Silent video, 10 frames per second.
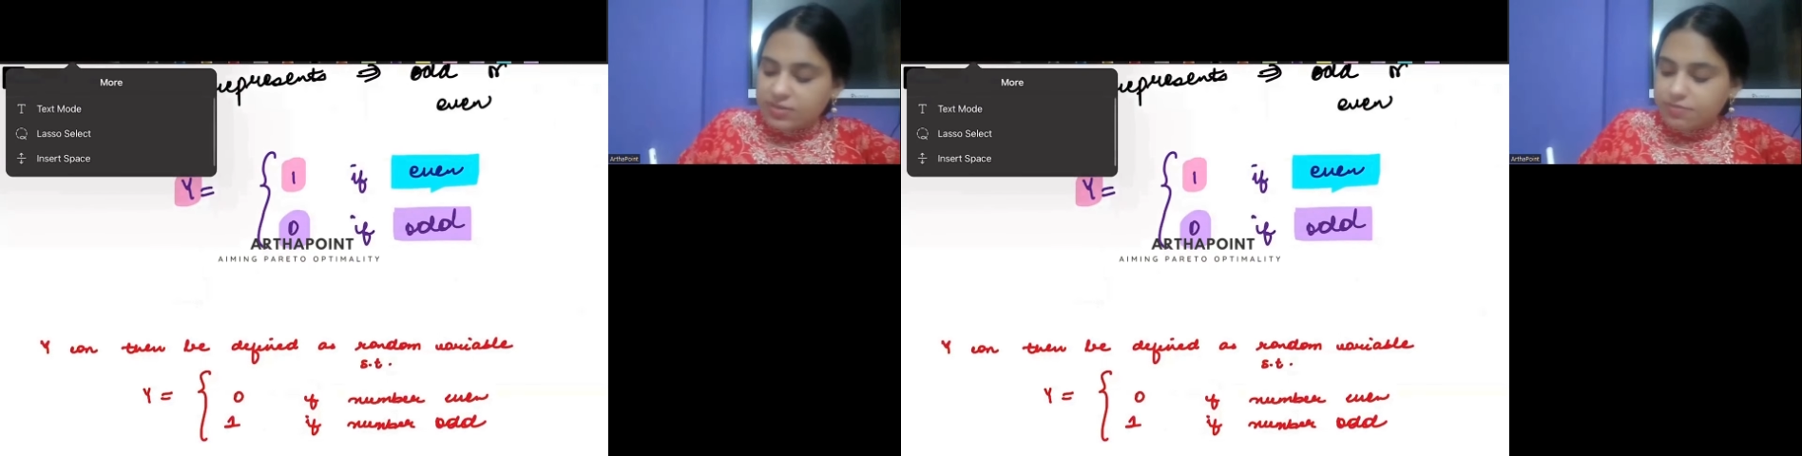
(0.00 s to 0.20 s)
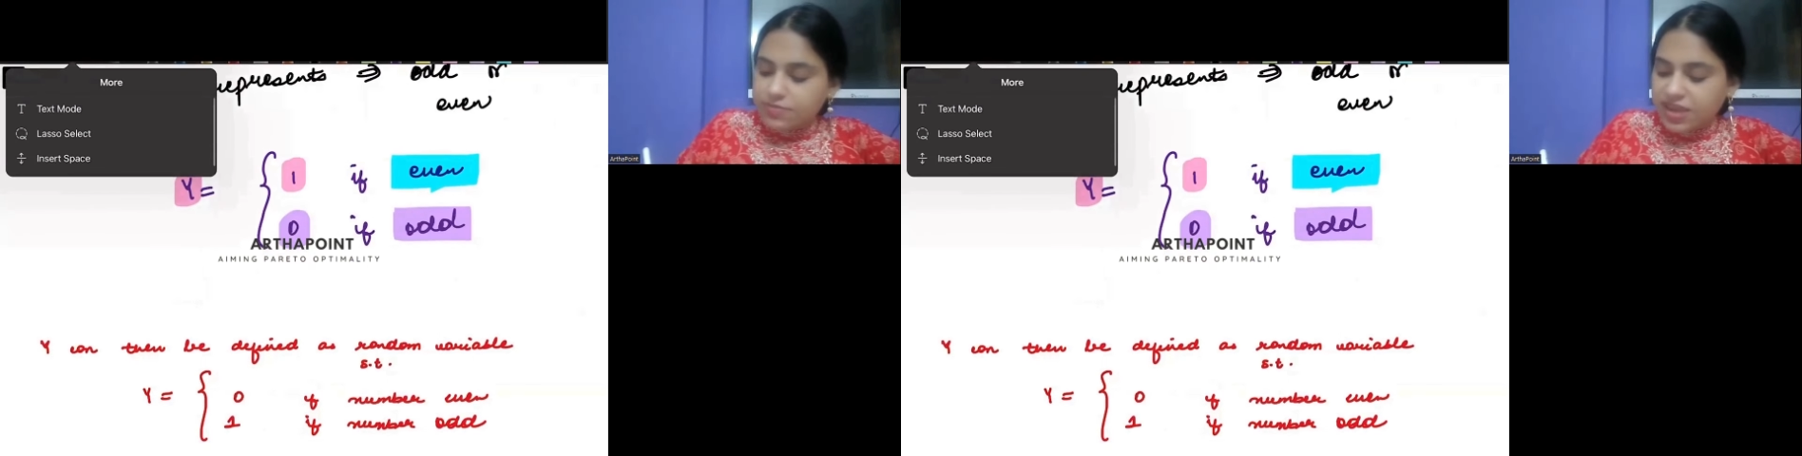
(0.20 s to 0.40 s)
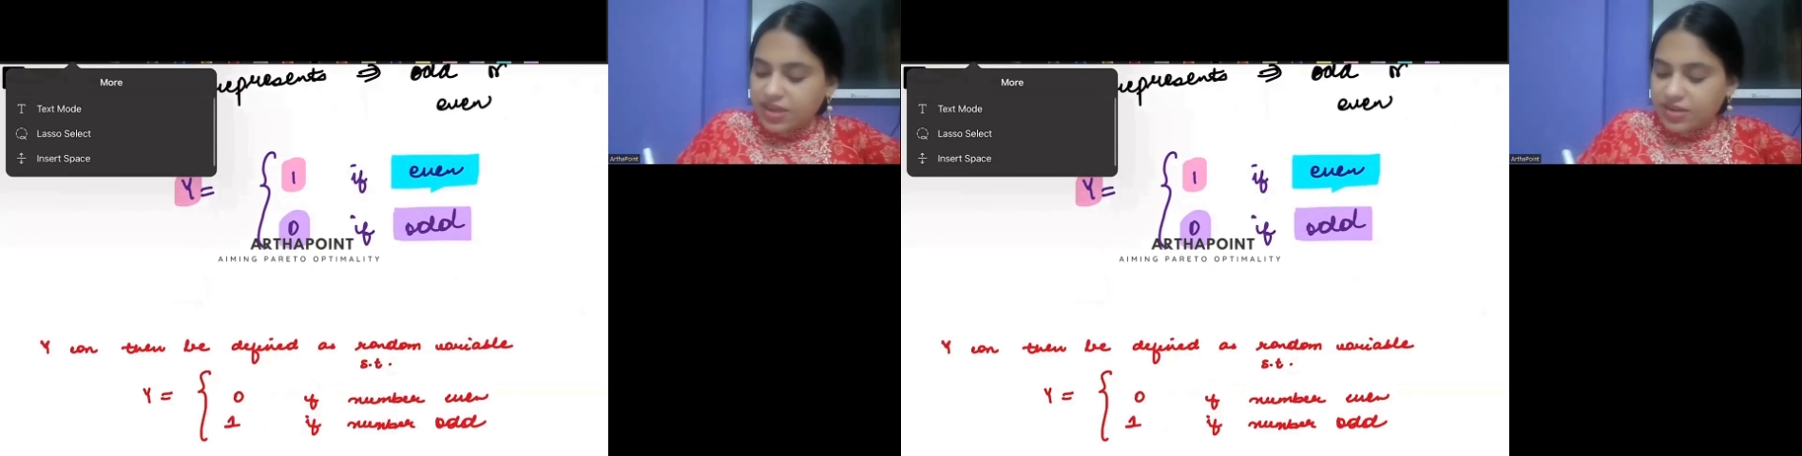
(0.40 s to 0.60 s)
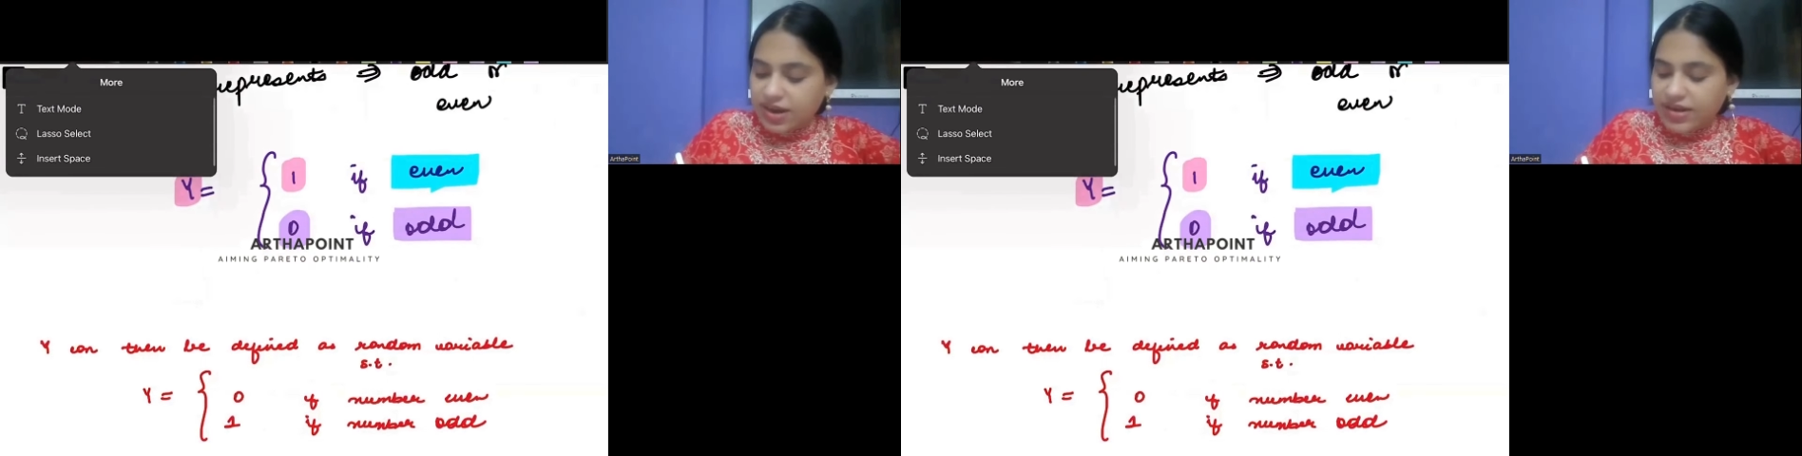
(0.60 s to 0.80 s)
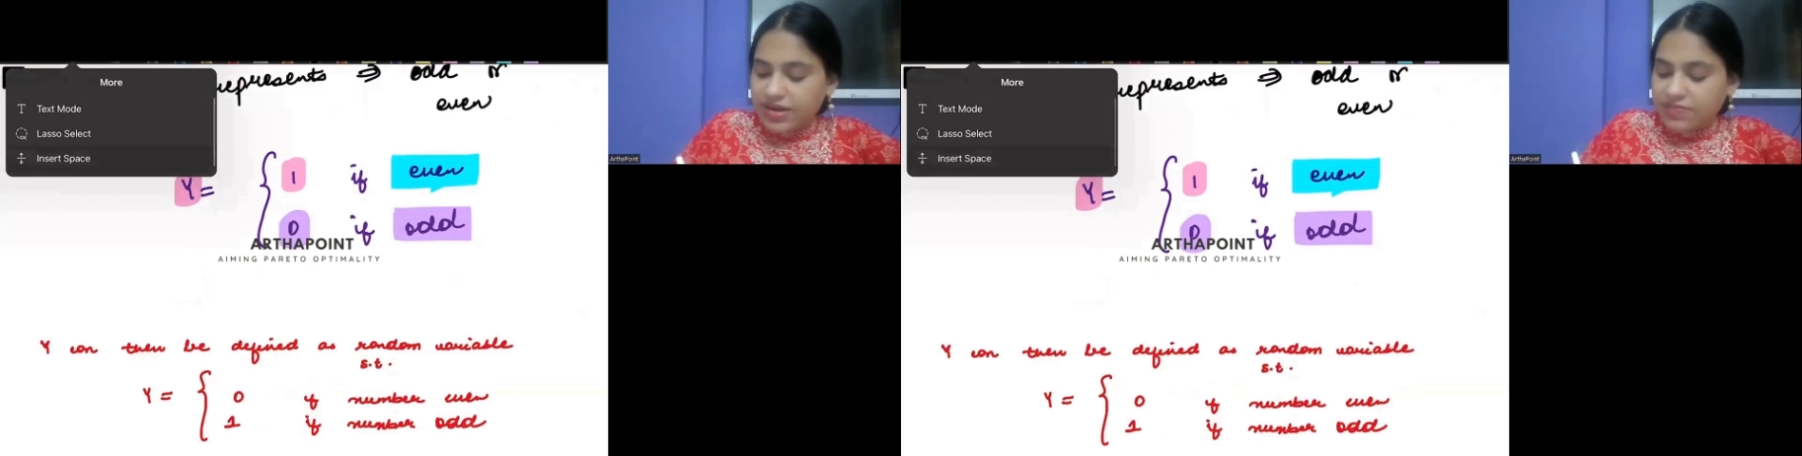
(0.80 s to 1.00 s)
make
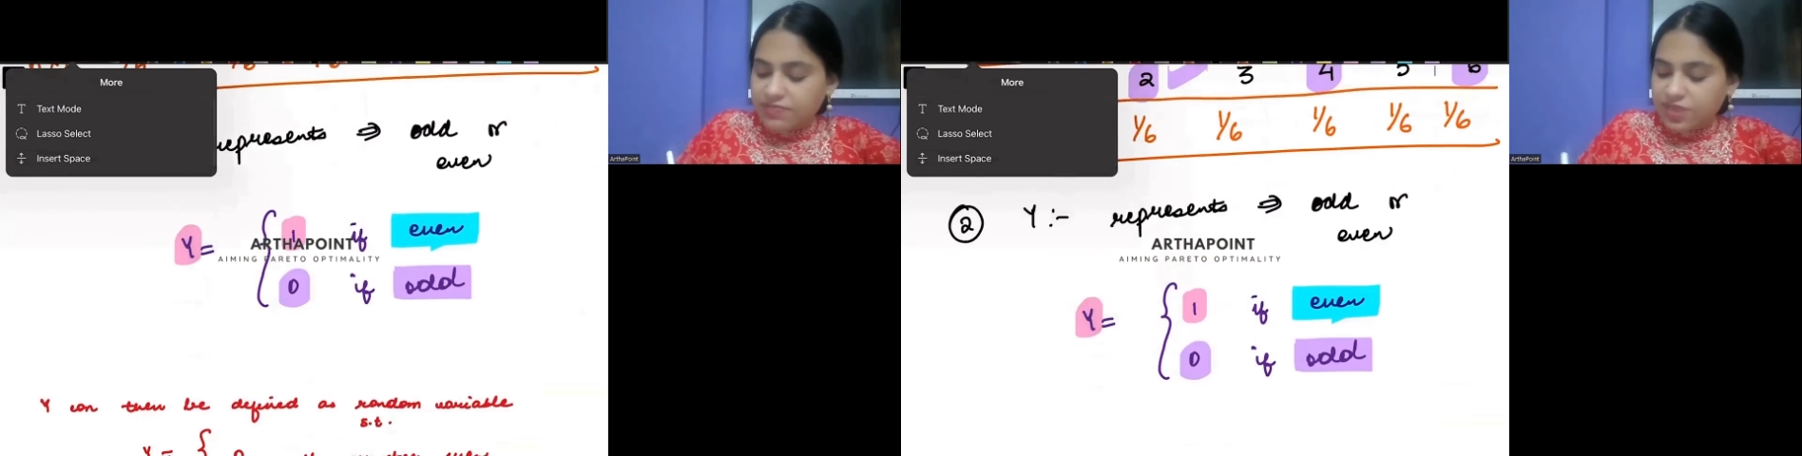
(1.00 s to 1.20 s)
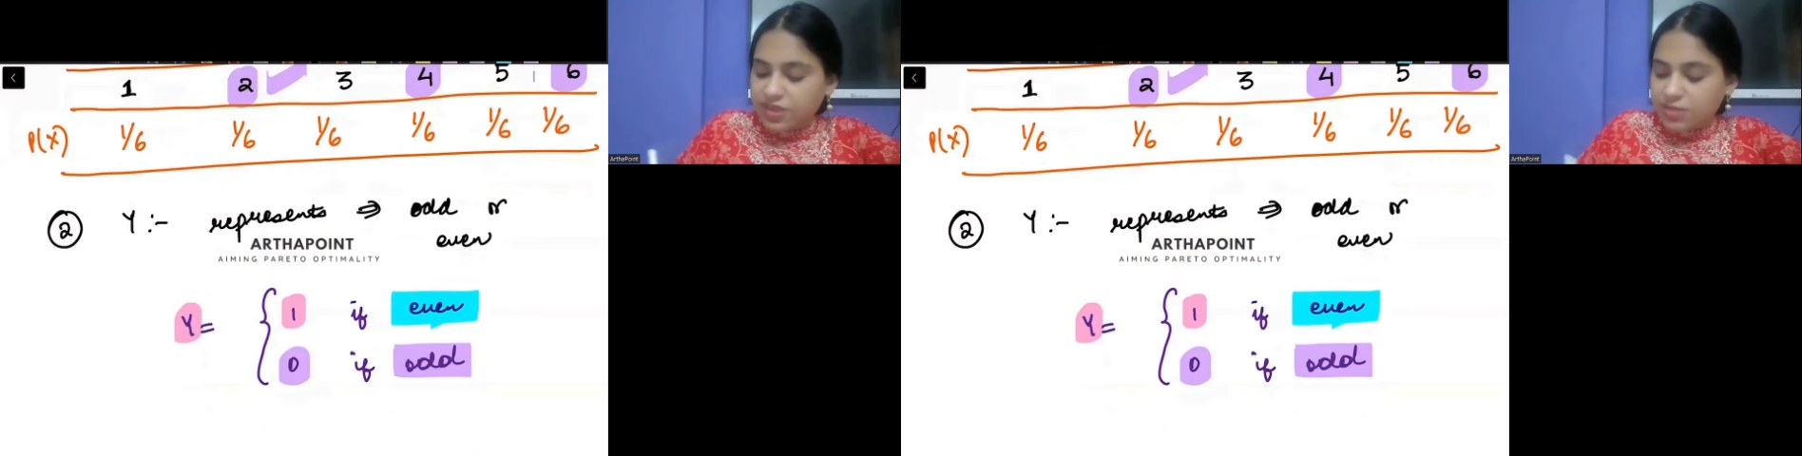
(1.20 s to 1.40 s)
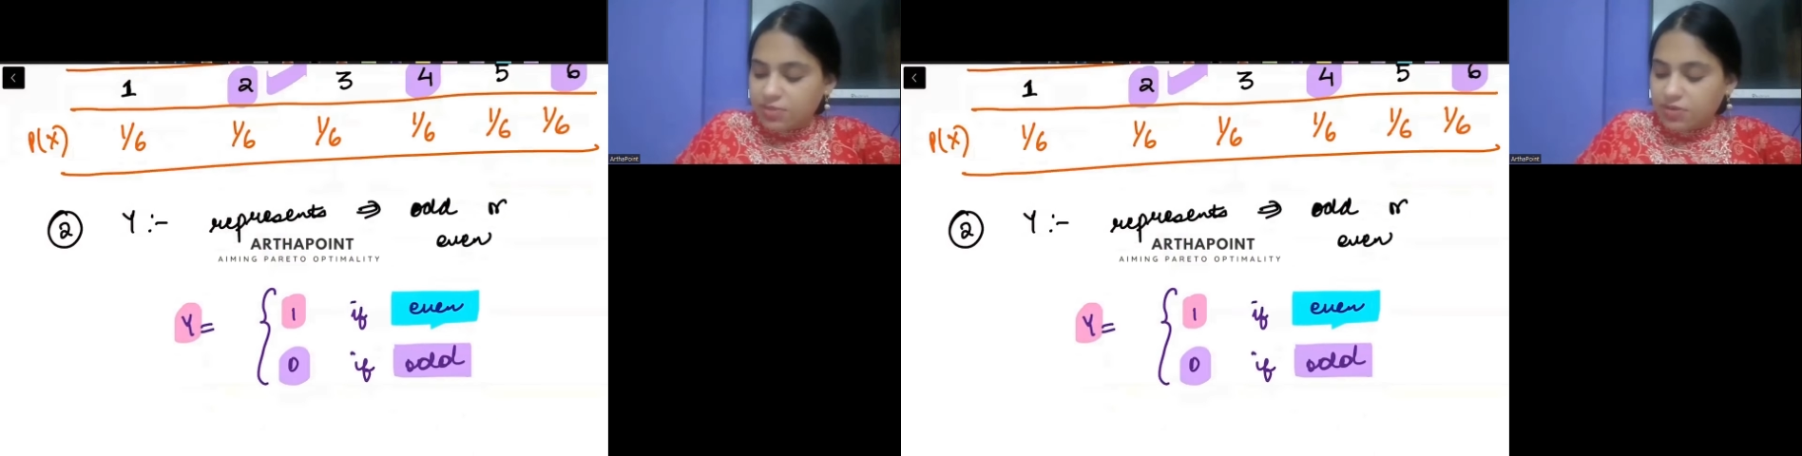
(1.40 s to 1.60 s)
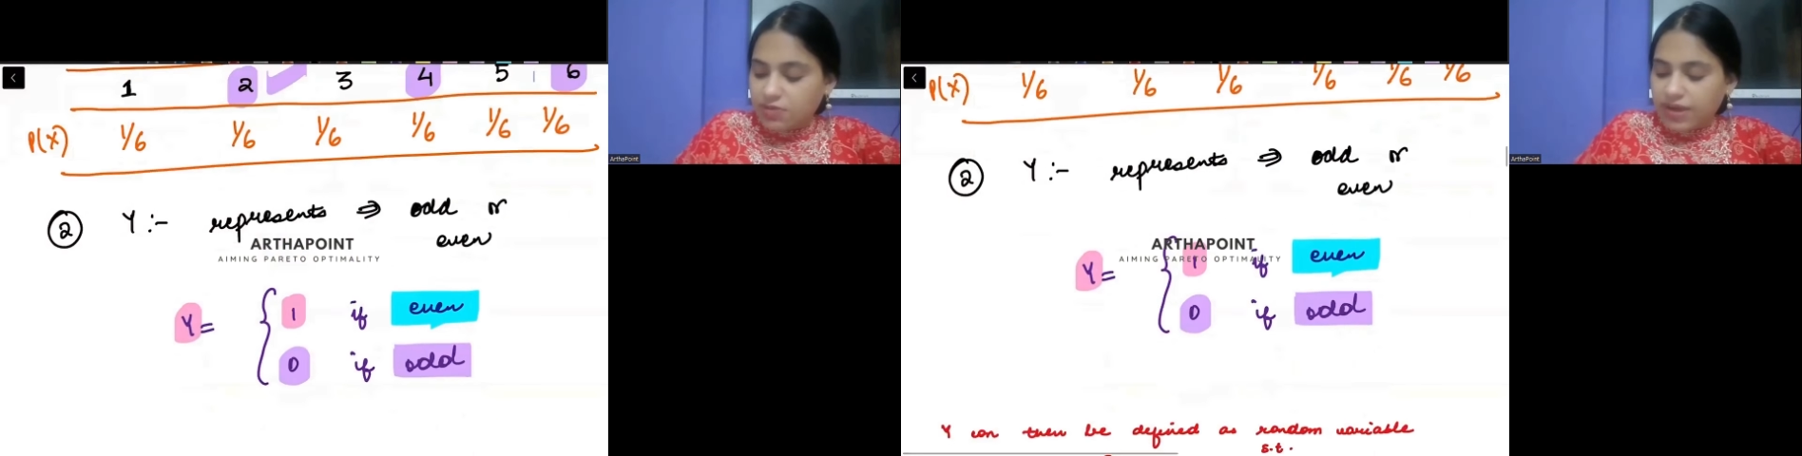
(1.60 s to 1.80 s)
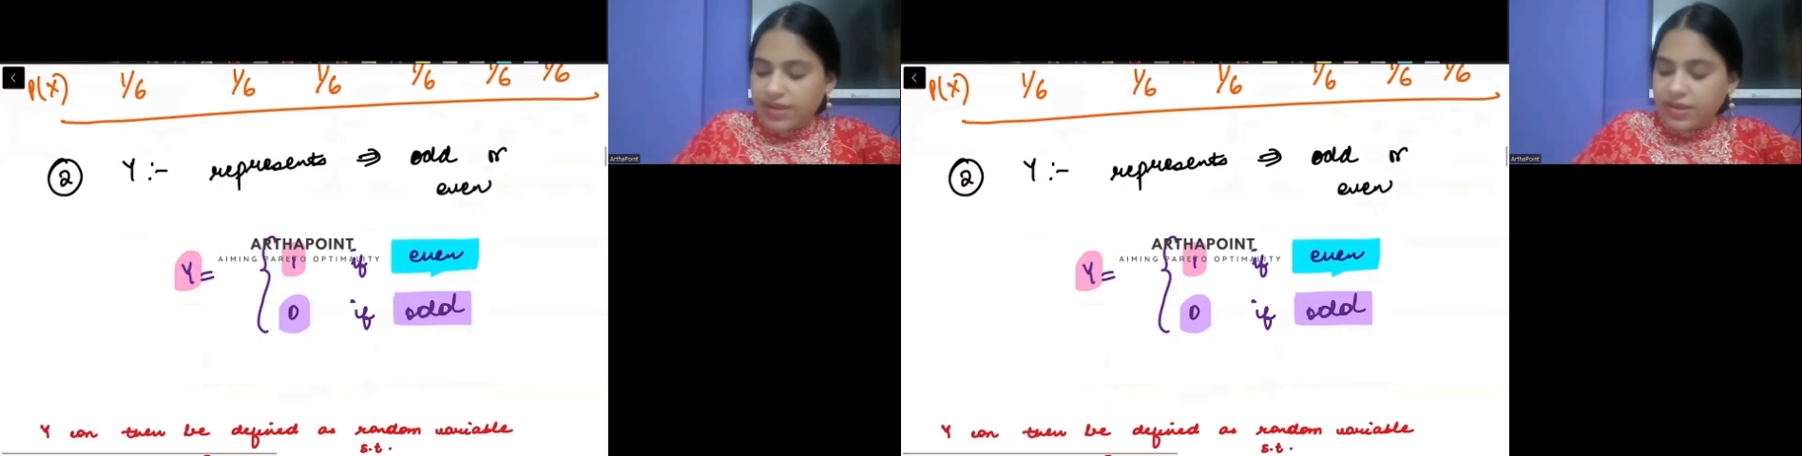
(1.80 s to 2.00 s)
random variable
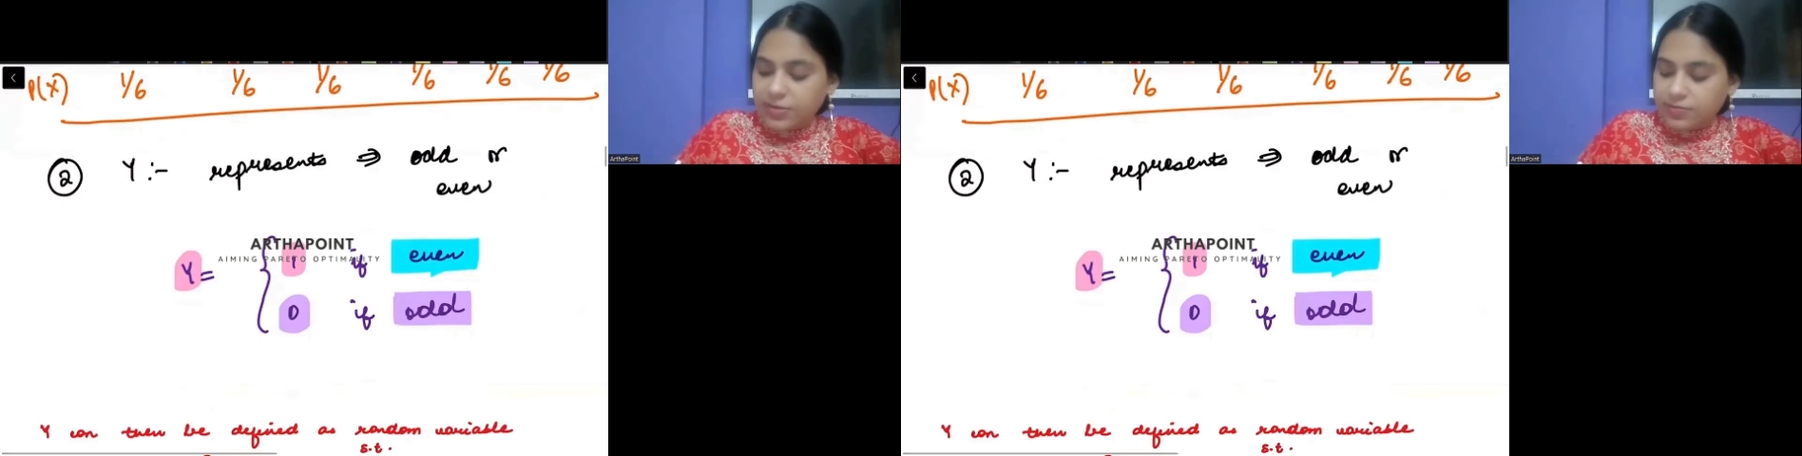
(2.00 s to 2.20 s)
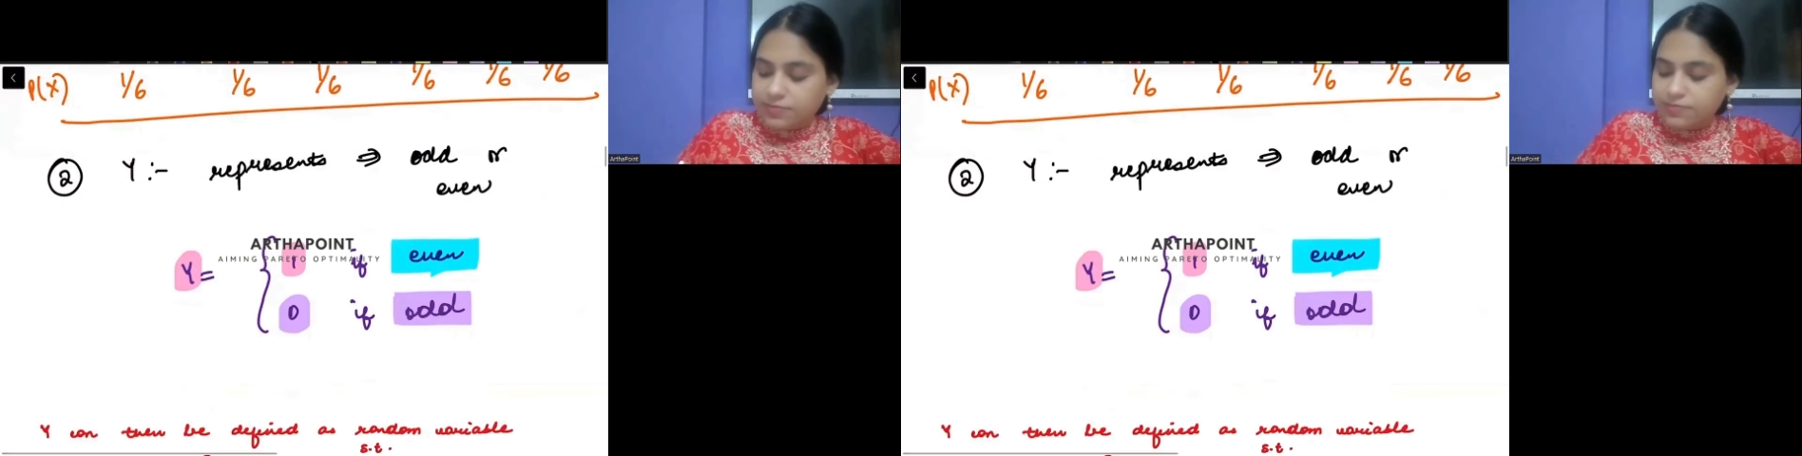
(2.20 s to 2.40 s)
y.